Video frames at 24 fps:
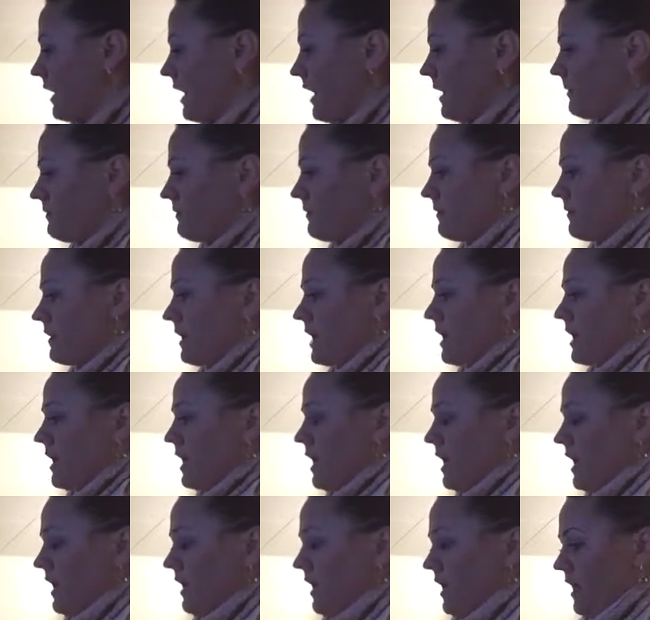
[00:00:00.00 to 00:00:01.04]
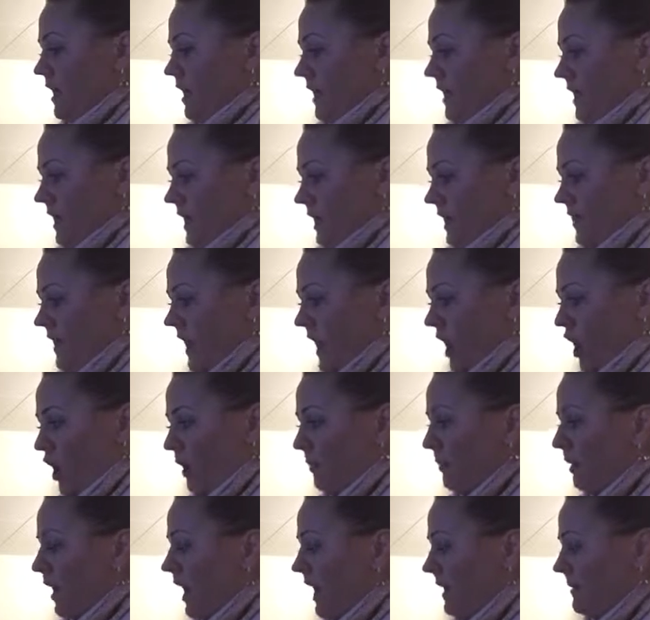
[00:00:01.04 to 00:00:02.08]
Okay? They
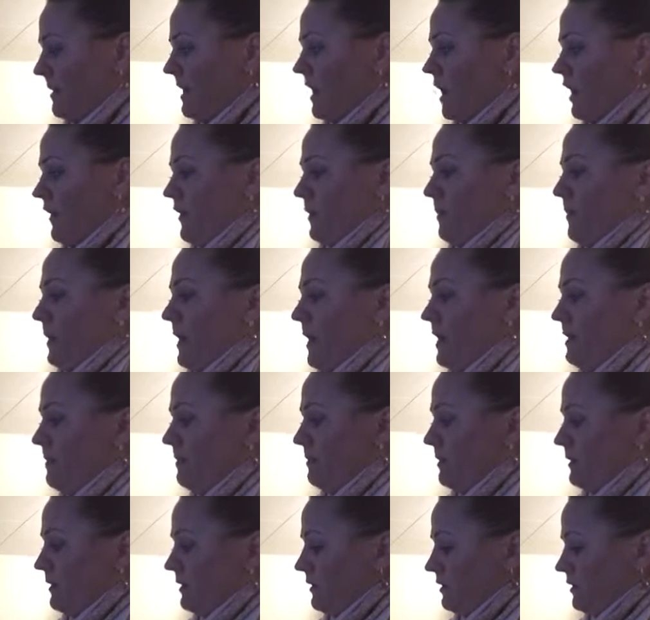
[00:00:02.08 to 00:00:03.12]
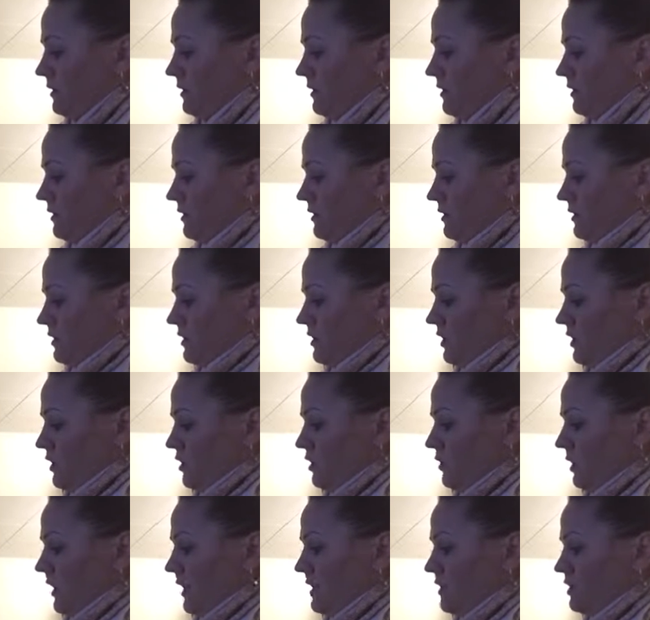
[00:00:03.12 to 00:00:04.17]
are priming on the pump, so
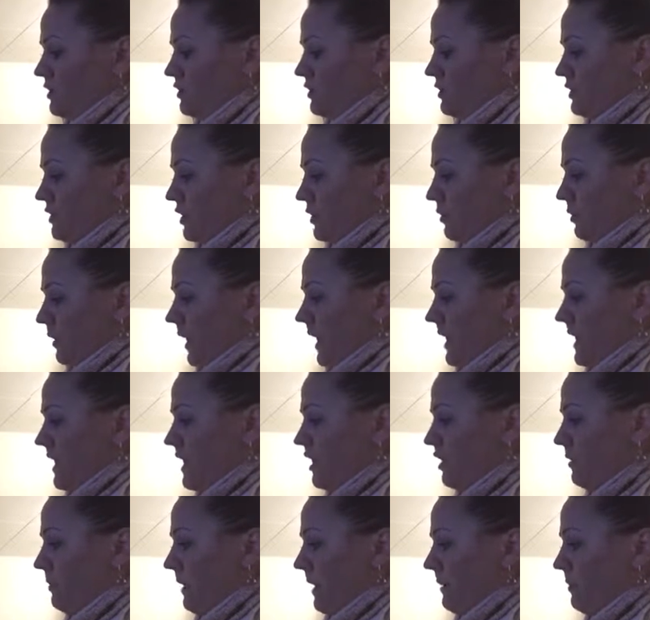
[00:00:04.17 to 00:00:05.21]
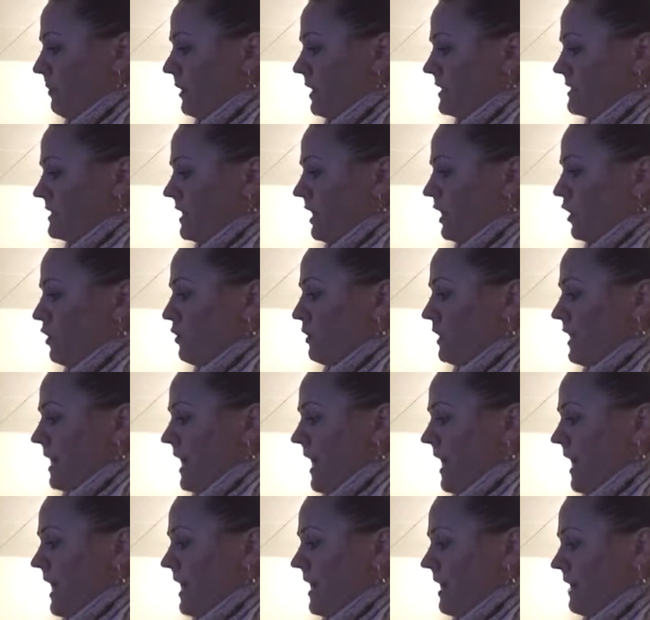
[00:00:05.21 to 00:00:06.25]
you can do so right here by pressing
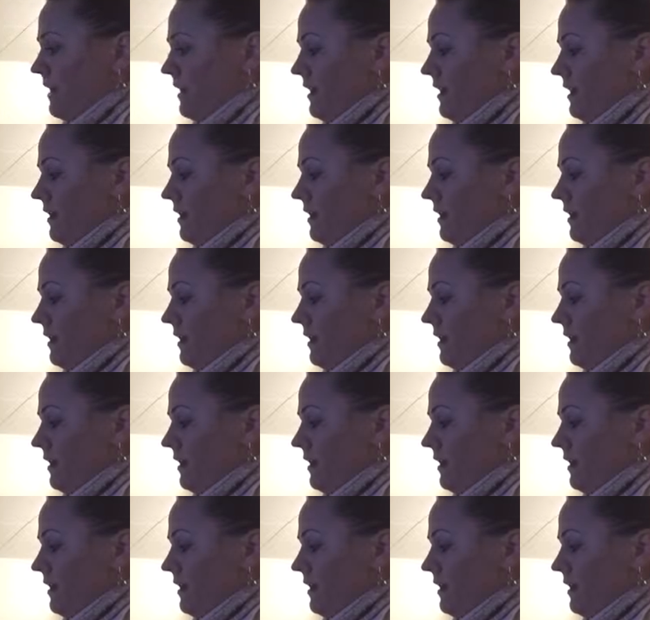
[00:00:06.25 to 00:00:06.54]
OK.